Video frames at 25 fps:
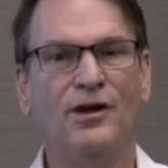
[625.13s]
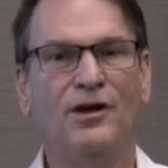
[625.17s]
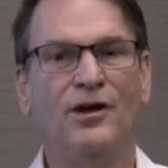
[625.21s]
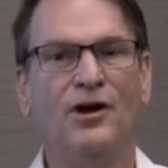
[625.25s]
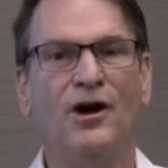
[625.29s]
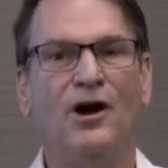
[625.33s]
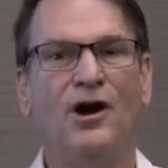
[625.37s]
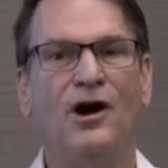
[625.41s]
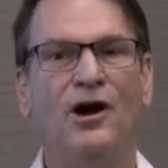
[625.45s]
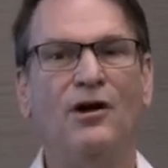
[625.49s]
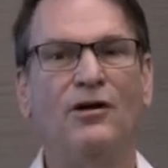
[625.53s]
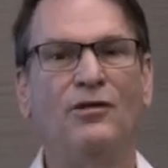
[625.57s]

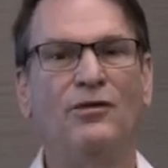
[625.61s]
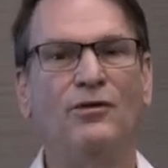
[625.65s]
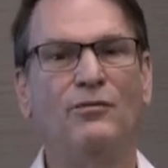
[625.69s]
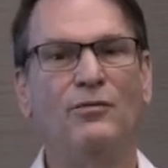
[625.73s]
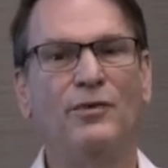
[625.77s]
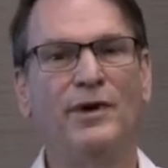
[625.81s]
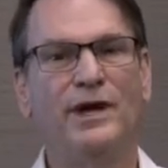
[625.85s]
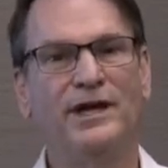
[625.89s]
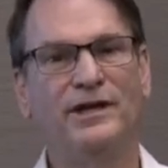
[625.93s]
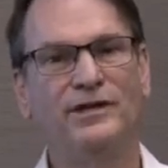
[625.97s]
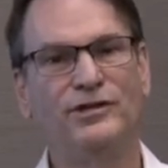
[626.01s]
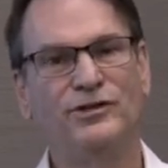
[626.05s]
All the
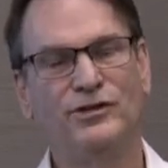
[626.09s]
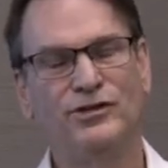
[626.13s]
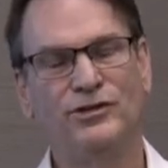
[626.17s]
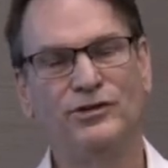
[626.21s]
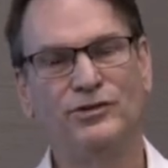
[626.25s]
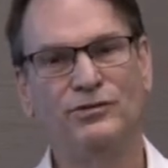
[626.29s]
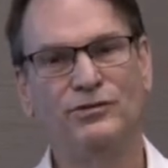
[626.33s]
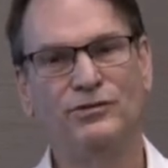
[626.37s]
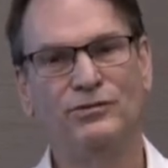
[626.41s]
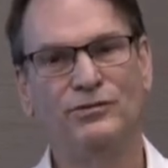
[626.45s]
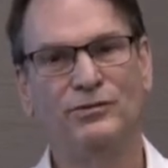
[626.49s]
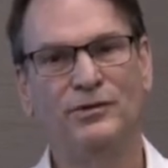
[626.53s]
way
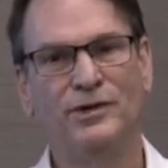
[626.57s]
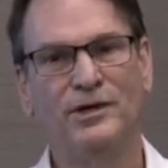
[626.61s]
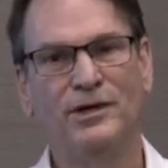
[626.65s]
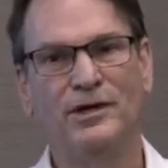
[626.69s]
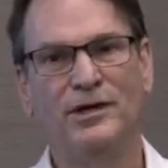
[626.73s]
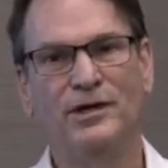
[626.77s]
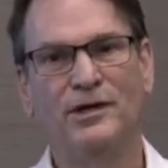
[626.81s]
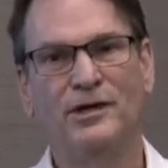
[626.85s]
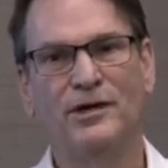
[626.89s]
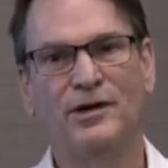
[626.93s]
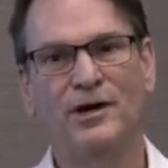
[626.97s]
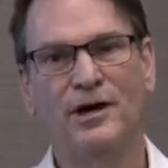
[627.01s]
to
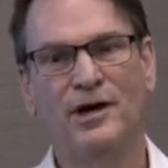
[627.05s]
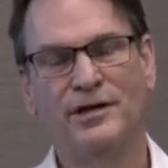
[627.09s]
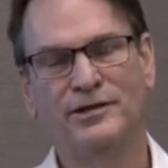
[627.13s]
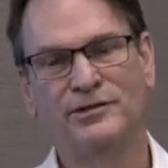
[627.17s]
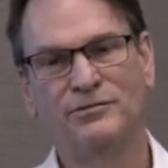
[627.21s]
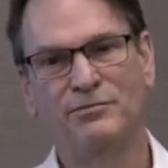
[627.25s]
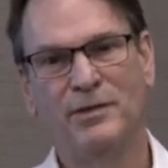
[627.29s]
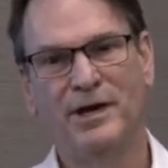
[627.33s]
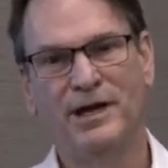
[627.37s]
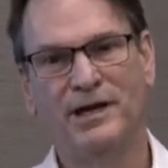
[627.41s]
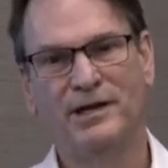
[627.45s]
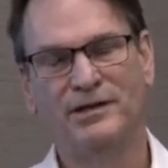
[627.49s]

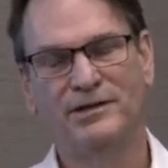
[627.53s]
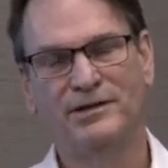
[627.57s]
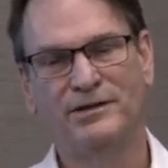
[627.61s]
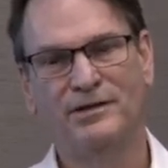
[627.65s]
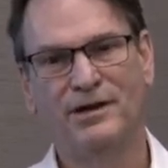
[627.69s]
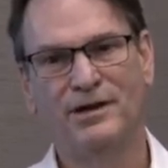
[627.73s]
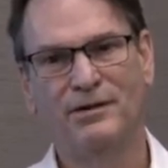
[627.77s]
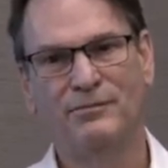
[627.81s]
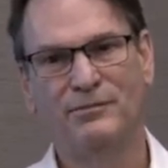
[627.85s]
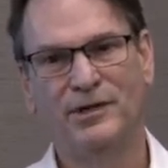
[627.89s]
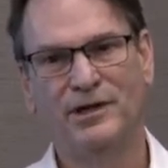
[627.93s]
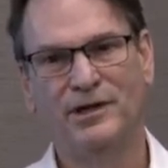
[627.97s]
cosmetics
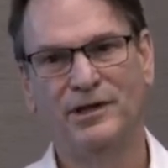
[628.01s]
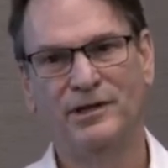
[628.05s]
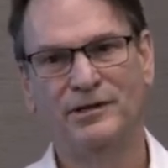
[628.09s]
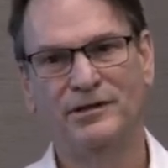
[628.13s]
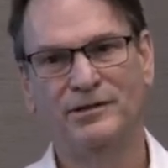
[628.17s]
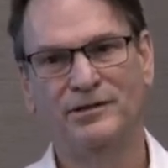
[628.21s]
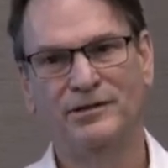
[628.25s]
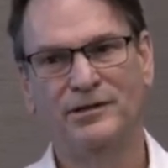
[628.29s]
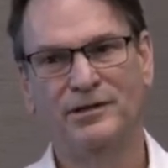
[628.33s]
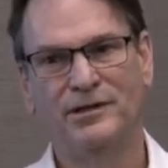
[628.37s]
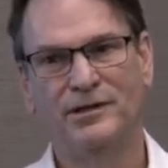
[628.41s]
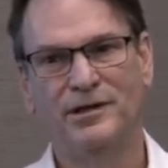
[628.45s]

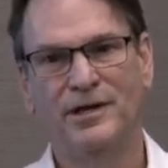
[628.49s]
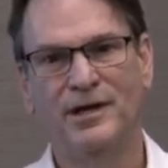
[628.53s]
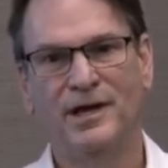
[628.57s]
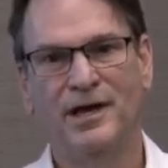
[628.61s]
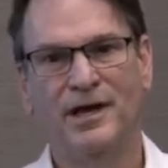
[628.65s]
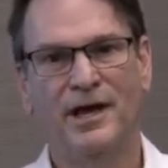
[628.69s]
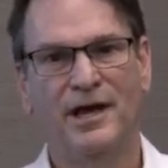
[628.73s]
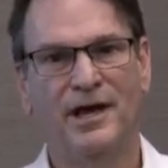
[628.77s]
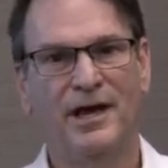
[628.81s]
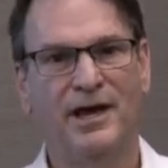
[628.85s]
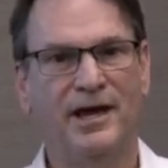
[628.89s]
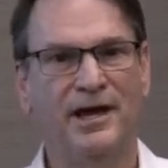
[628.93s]
companies
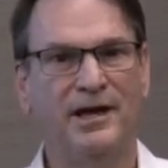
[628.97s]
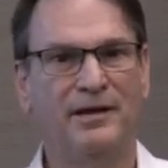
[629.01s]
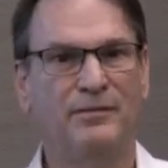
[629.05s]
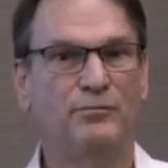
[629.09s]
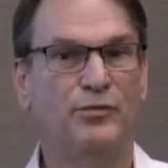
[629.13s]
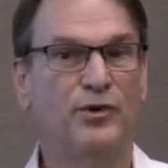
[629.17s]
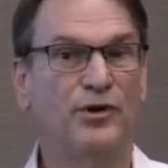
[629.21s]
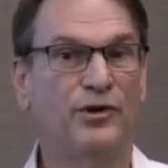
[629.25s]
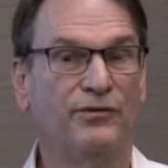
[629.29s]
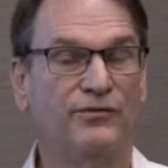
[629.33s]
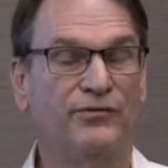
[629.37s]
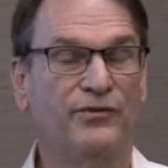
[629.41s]
and
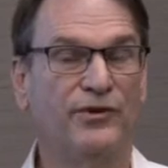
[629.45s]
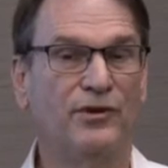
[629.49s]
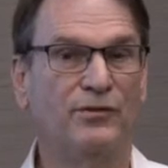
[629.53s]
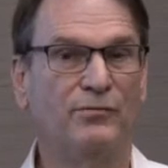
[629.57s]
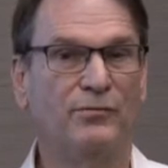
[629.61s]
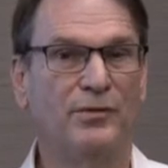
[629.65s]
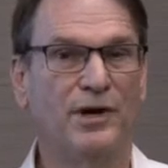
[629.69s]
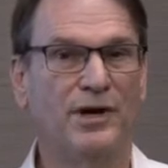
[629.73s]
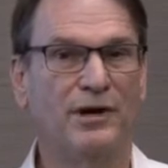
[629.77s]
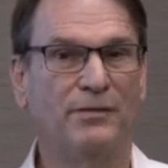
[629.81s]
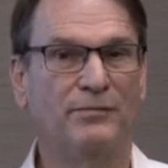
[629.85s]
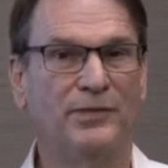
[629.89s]
perfume
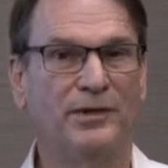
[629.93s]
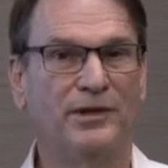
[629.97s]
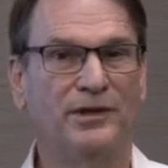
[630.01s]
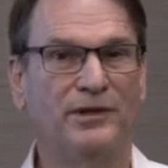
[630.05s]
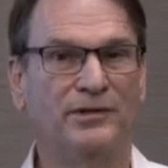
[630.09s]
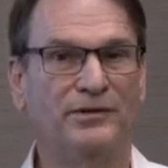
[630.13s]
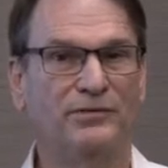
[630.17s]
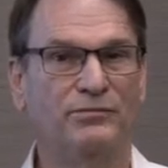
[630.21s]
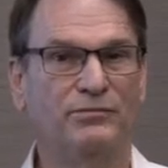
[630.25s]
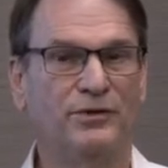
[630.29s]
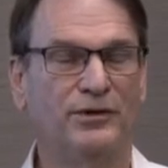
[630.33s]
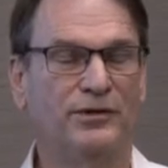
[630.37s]

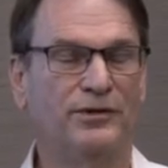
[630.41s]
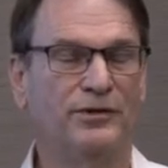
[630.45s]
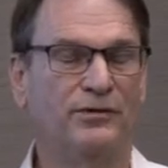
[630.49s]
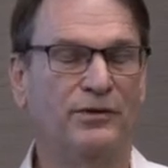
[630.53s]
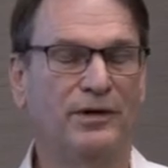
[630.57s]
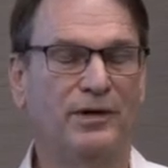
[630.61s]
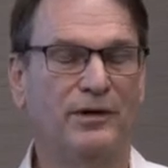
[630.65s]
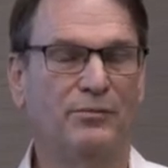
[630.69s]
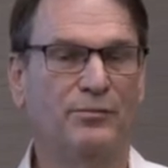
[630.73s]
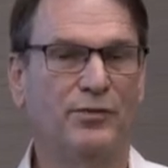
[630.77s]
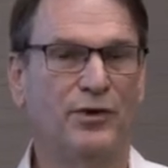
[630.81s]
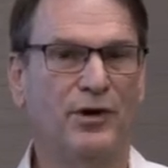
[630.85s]
companies. We're
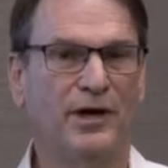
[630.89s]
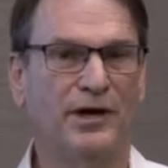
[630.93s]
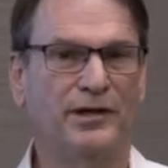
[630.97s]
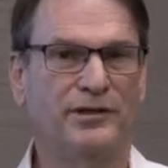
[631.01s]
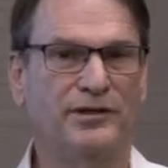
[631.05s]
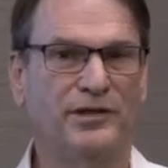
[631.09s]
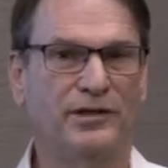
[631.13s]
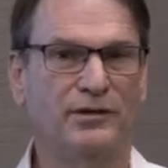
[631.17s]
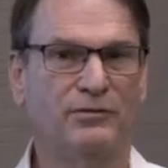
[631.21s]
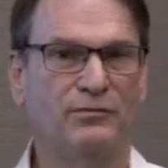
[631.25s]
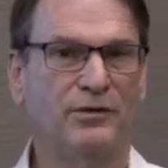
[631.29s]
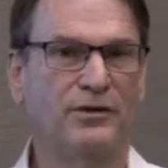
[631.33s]
doing a
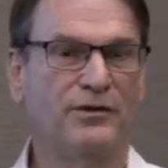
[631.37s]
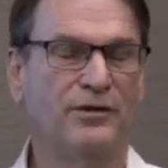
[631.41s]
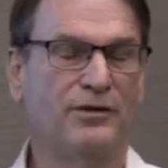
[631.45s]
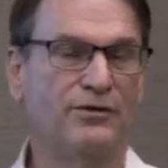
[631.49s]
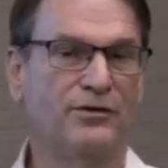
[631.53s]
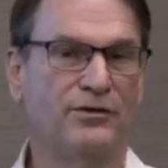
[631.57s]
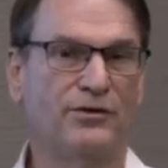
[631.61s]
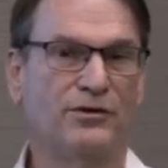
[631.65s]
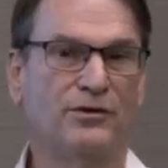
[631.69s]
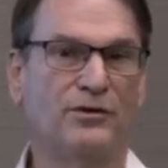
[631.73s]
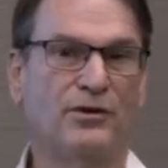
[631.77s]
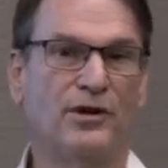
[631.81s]
project with the
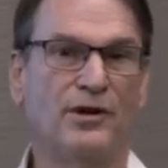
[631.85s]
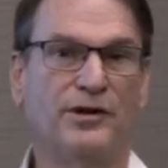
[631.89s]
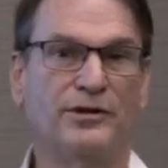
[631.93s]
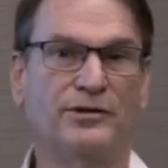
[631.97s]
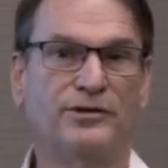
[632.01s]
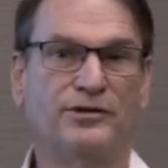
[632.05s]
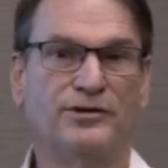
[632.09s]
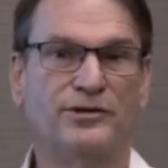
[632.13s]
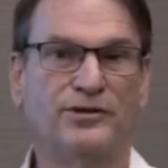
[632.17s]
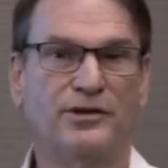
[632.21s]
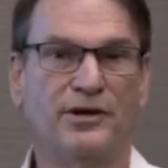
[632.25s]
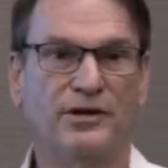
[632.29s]
third
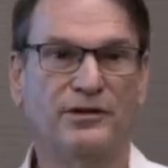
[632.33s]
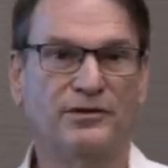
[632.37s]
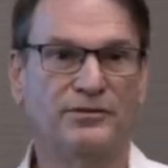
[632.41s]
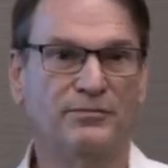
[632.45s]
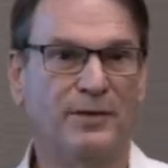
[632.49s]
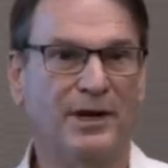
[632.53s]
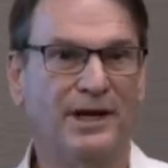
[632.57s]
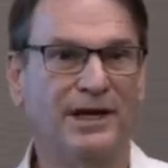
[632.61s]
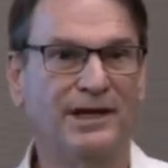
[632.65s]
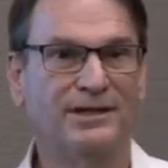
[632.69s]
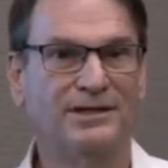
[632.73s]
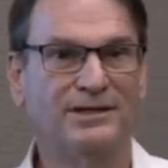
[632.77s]
largest
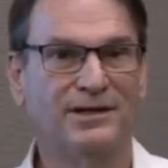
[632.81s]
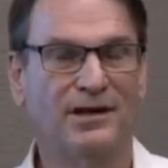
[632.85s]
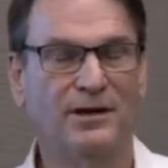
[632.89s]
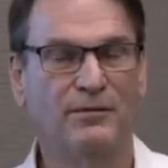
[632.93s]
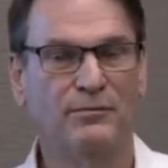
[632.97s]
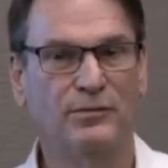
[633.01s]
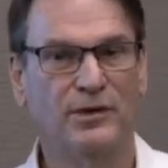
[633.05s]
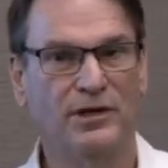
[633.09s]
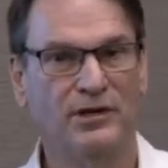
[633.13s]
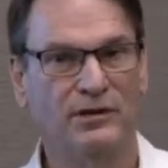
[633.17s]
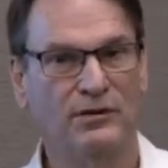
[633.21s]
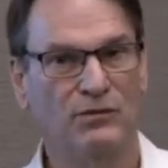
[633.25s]
cosmetics
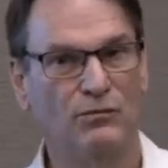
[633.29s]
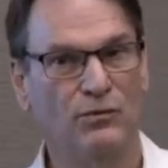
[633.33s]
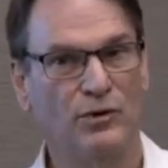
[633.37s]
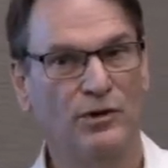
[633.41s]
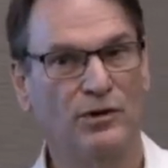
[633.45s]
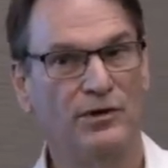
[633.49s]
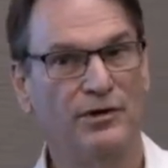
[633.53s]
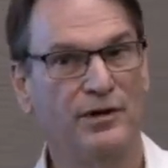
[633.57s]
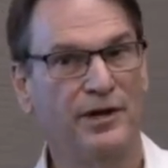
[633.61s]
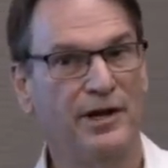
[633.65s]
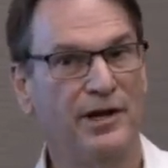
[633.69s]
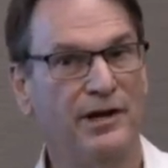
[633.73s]
company in the
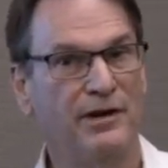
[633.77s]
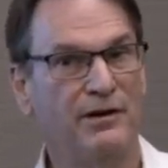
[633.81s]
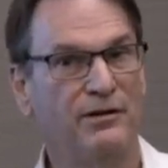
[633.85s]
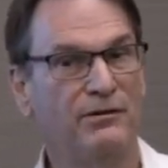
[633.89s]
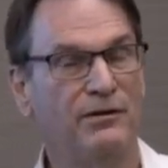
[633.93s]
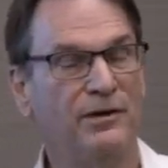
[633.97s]
world now